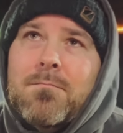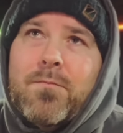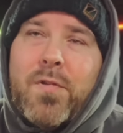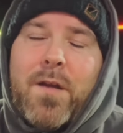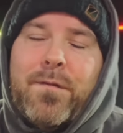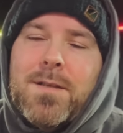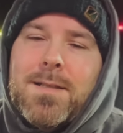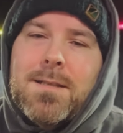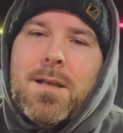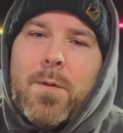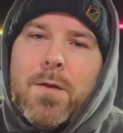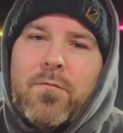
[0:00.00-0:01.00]
preferences
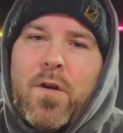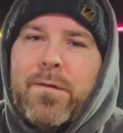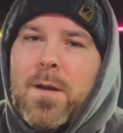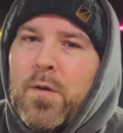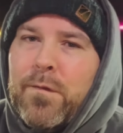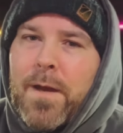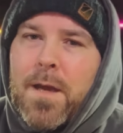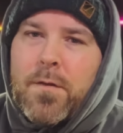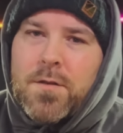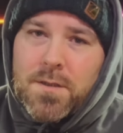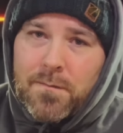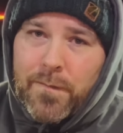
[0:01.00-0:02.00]
come in roughly about
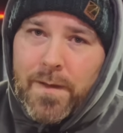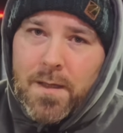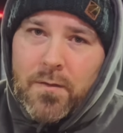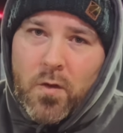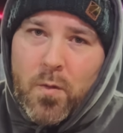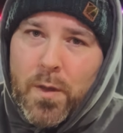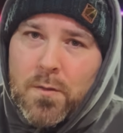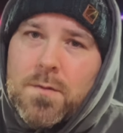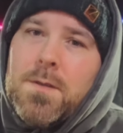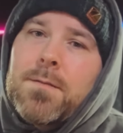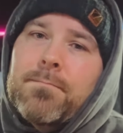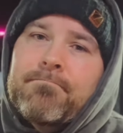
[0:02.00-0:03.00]

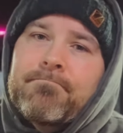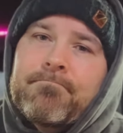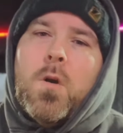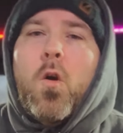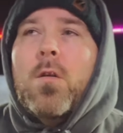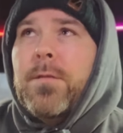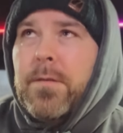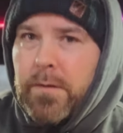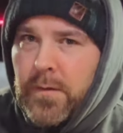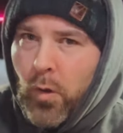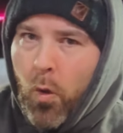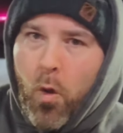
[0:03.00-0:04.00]
£532 on
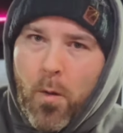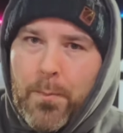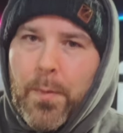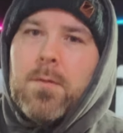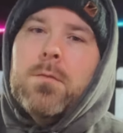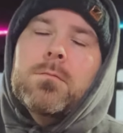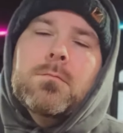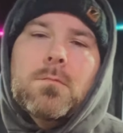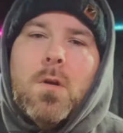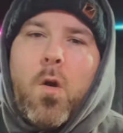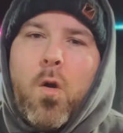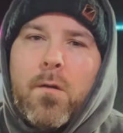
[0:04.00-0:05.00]
top
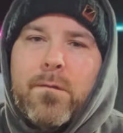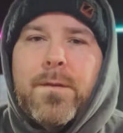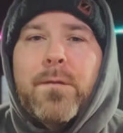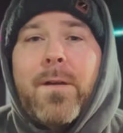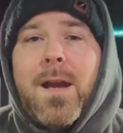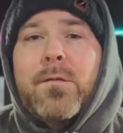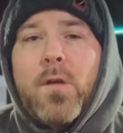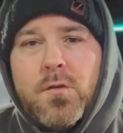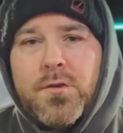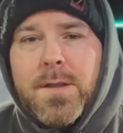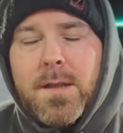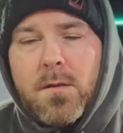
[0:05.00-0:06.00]
of the
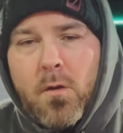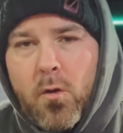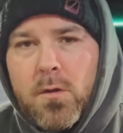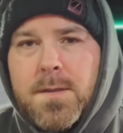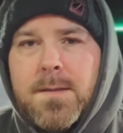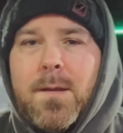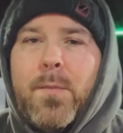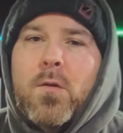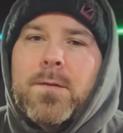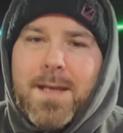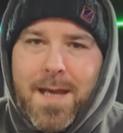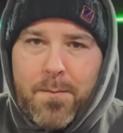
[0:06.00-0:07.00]
$500 it costs to build
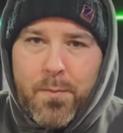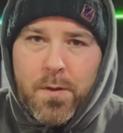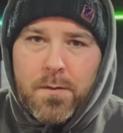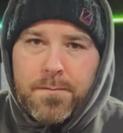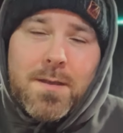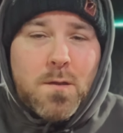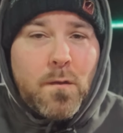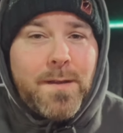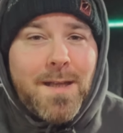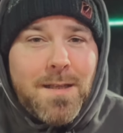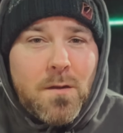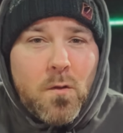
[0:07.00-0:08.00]
the camper. So if you
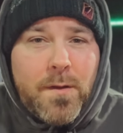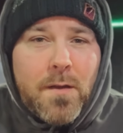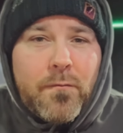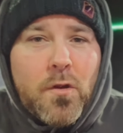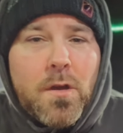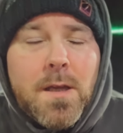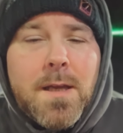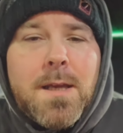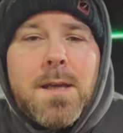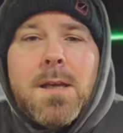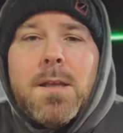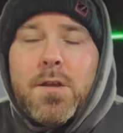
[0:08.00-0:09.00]
didn't go that route,
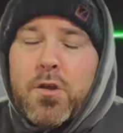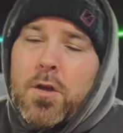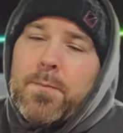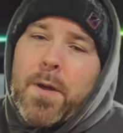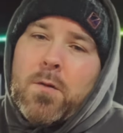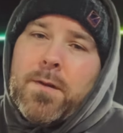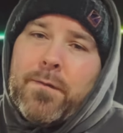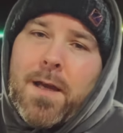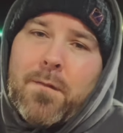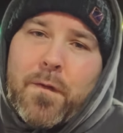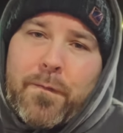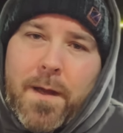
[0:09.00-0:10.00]
you could build the
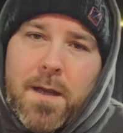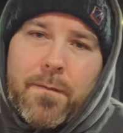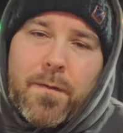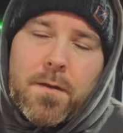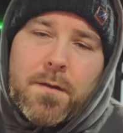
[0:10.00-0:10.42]
van for under